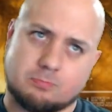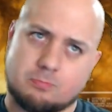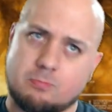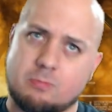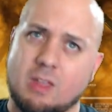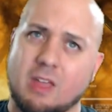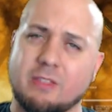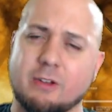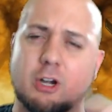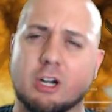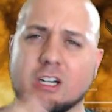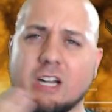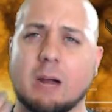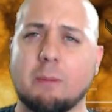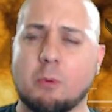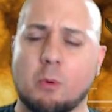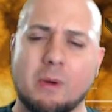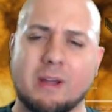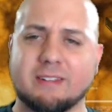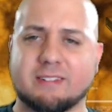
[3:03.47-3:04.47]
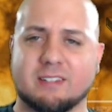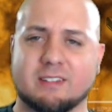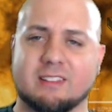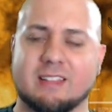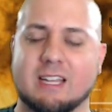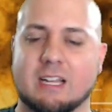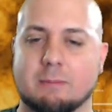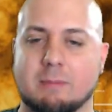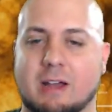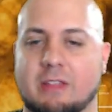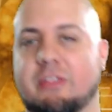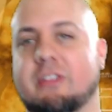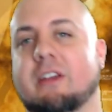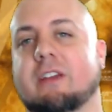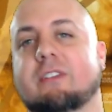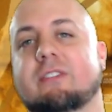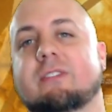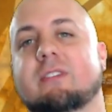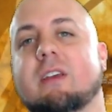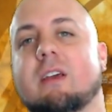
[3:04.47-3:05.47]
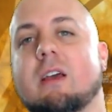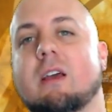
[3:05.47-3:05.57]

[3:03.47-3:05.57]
are a couple ways to think about this.